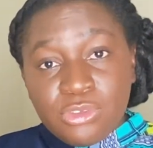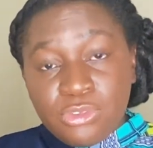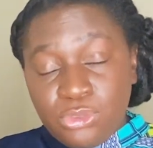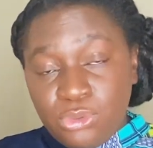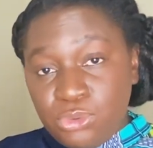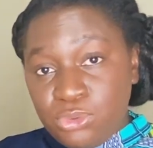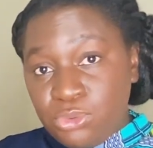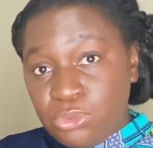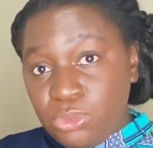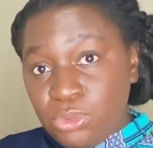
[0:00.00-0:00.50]

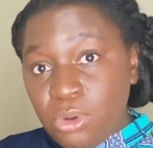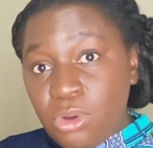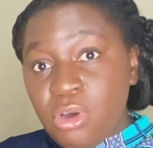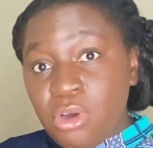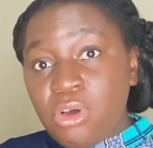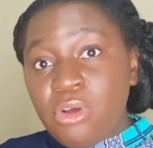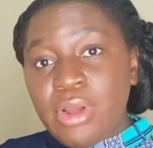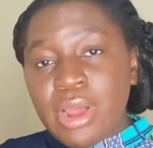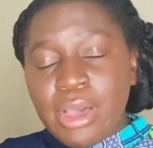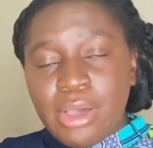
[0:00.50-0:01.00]
to
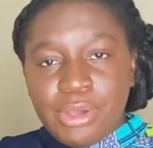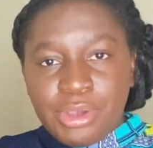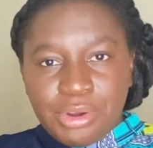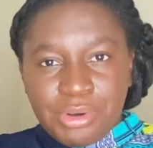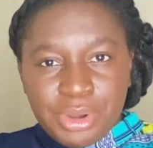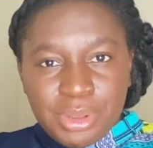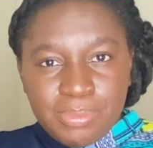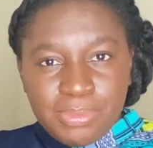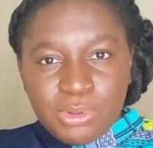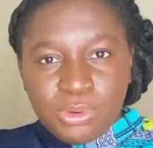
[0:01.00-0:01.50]
store our
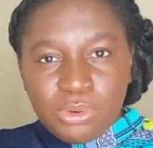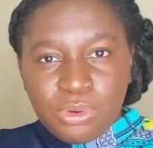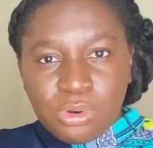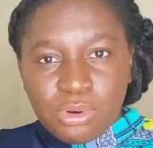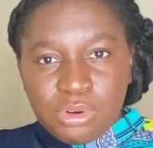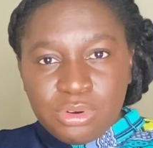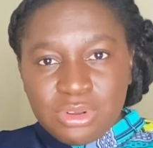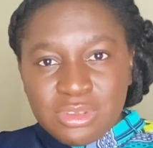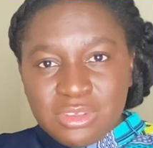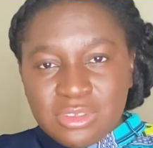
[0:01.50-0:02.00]

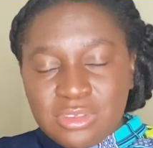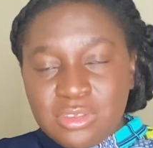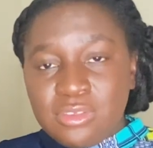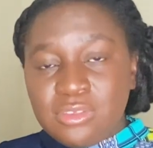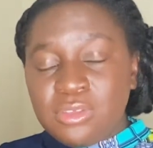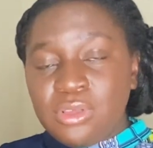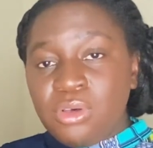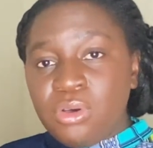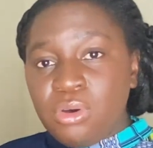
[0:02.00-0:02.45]
cryptocurrencies